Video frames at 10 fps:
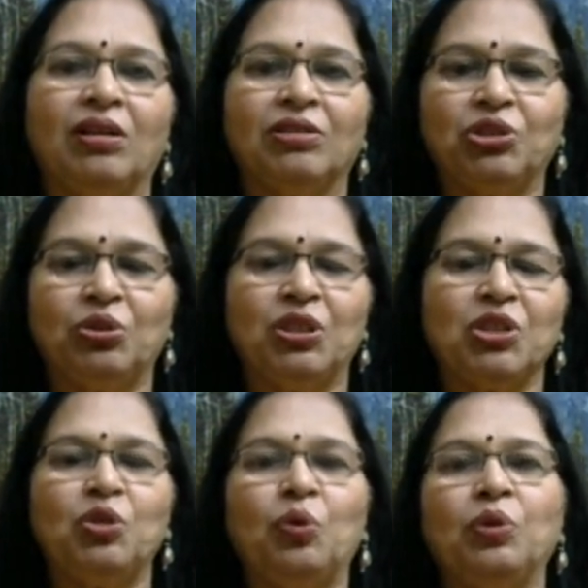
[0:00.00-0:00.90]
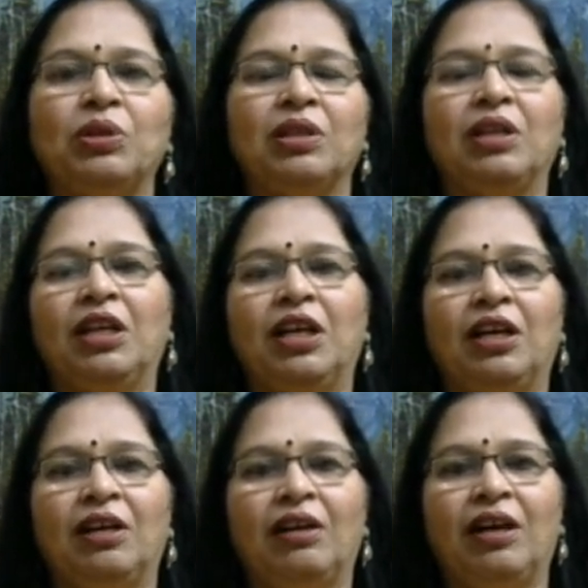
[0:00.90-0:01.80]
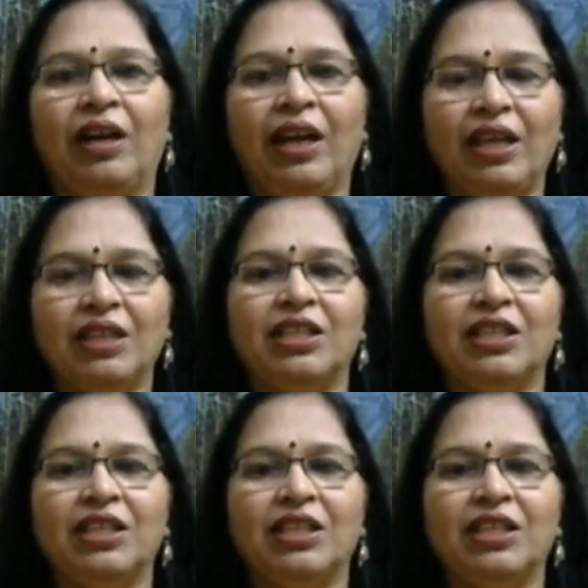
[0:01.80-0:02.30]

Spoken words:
students don't arrange